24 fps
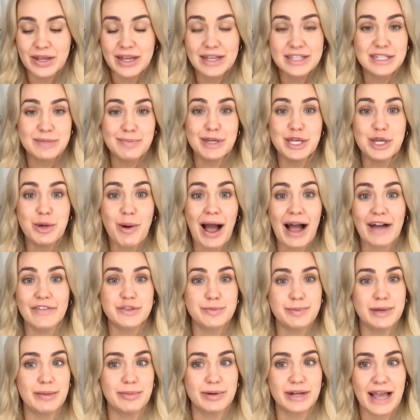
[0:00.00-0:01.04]
to me, you have to
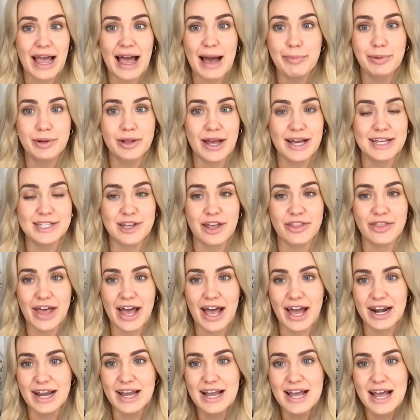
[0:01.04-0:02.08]
be able to capitalize on that.